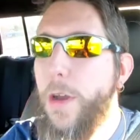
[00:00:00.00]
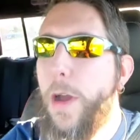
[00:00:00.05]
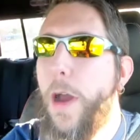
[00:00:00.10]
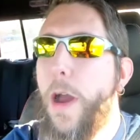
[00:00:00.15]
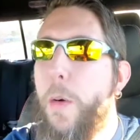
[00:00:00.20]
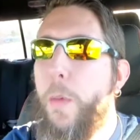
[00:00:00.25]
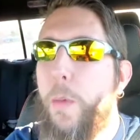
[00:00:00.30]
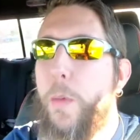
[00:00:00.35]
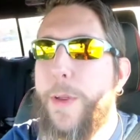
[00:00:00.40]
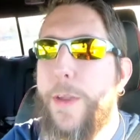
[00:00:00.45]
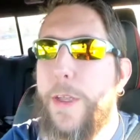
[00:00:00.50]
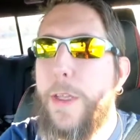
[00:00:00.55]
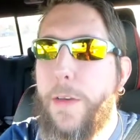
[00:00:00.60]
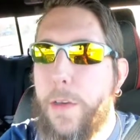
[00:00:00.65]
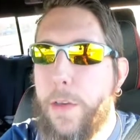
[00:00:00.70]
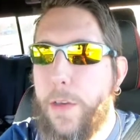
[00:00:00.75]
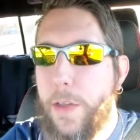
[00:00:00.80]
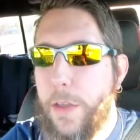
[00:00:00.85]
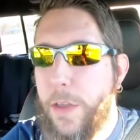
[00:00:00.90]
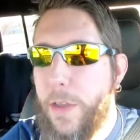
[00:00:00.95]
I went
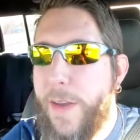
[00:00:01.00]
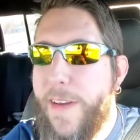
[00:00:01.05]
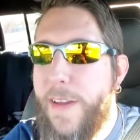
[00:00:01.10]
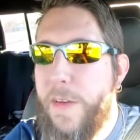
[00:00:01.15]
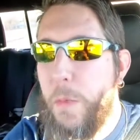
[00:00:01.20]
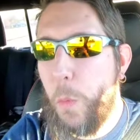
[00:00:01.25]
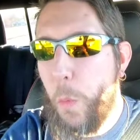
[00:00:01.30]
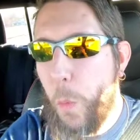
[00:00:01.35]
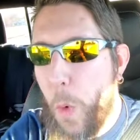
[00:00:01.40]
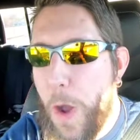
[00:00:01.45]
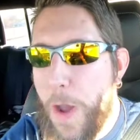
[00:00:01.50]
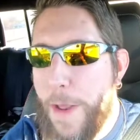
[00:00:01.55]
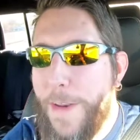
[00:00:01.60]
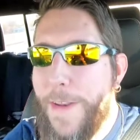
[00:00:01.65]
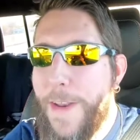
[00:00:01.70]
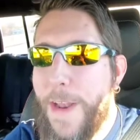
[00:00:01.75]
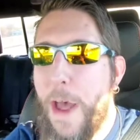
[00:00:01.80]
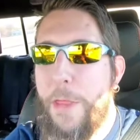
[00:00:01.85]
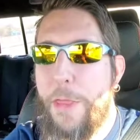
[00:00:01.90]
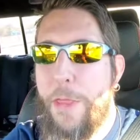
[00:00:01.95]
and
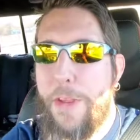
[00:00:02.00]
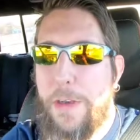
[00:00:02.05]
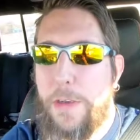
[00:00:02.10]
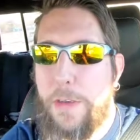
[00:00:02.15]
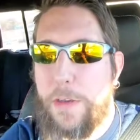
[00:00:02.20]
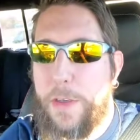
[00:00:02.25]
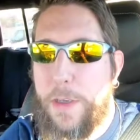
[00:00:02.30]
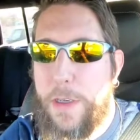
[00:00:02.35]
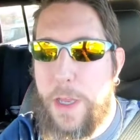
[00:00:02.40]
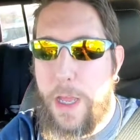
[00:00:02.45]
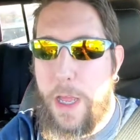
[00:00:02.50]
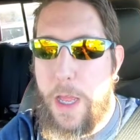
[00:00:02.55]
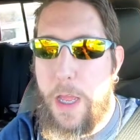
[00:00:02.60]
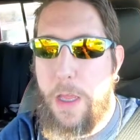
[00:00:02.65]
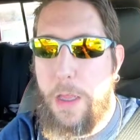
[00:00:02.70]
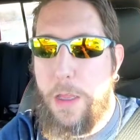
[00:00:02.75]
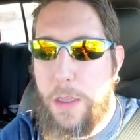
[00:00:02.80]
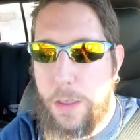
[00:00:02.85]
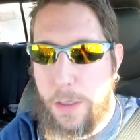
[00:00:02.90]
won nothing today,